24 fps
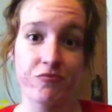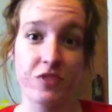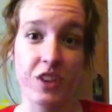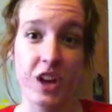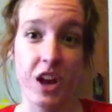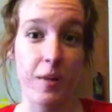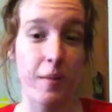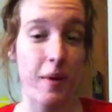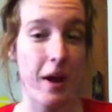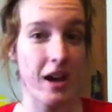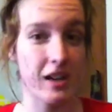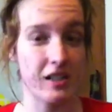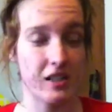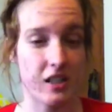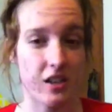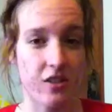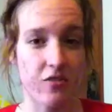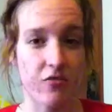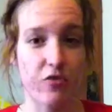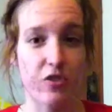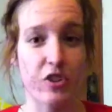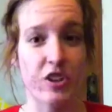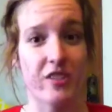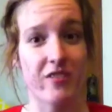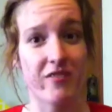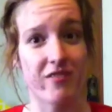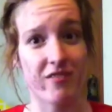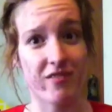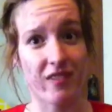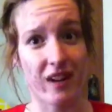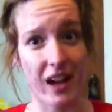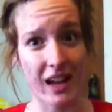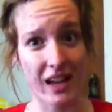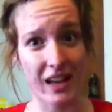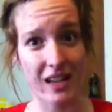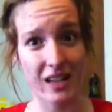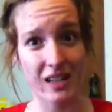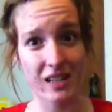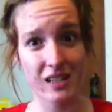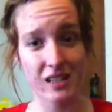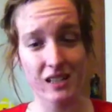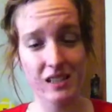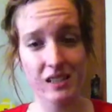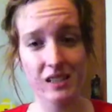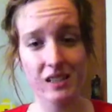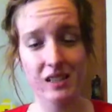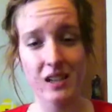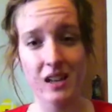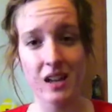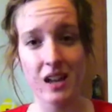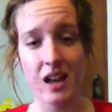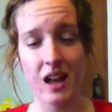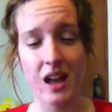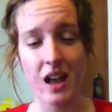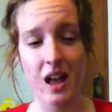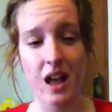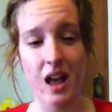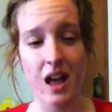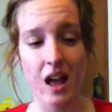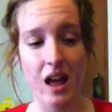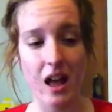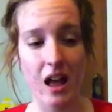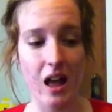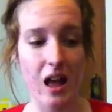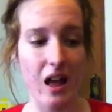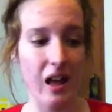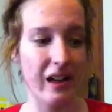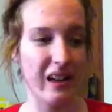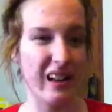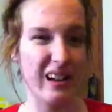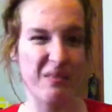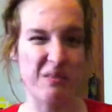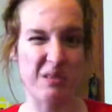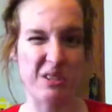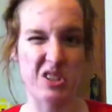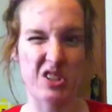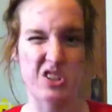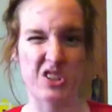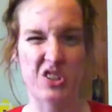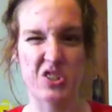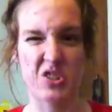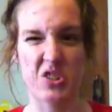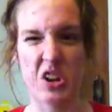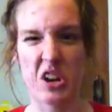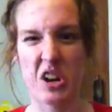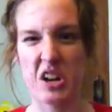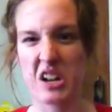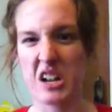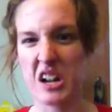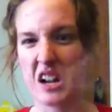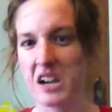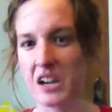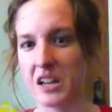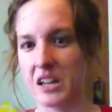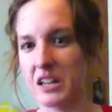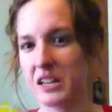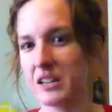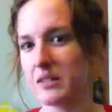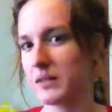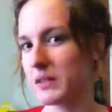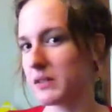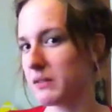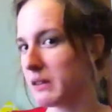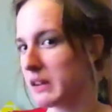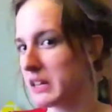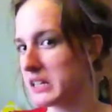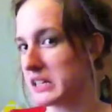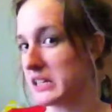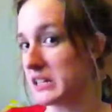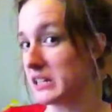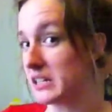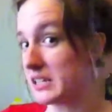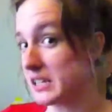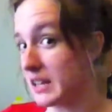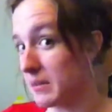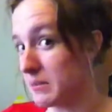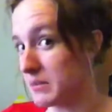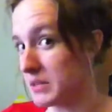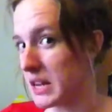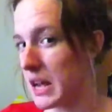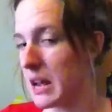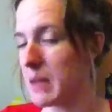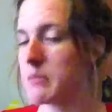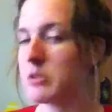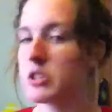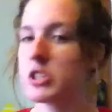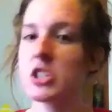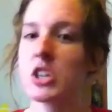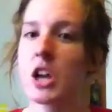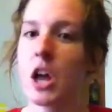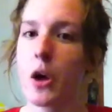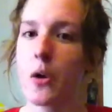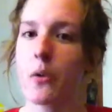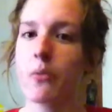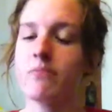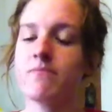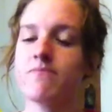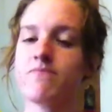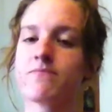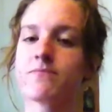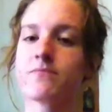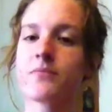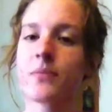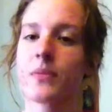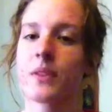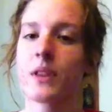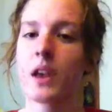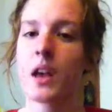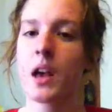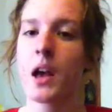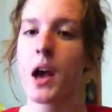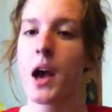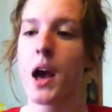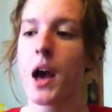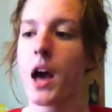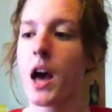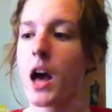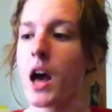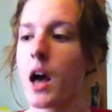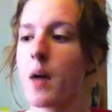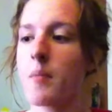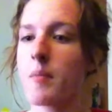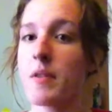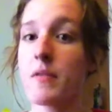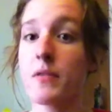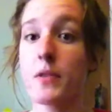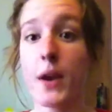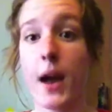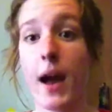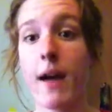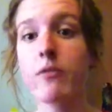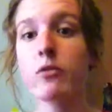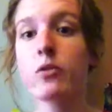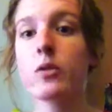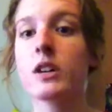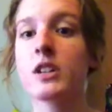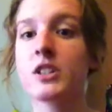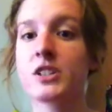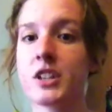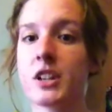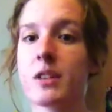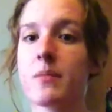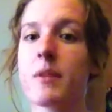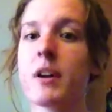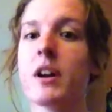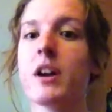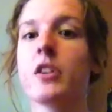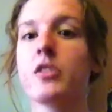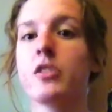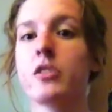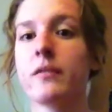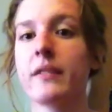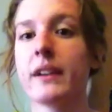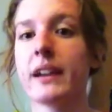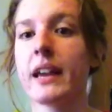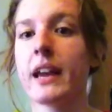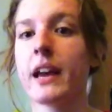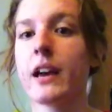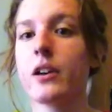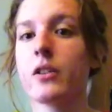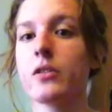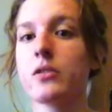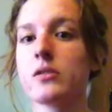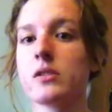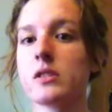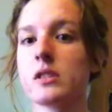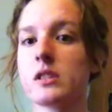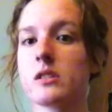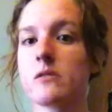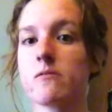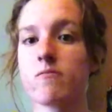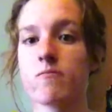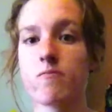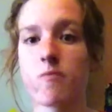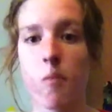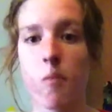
I'm asking for advice and I'm also just trying to kind of give advice at the same time. So, um, if you haven't watched any of my other videos,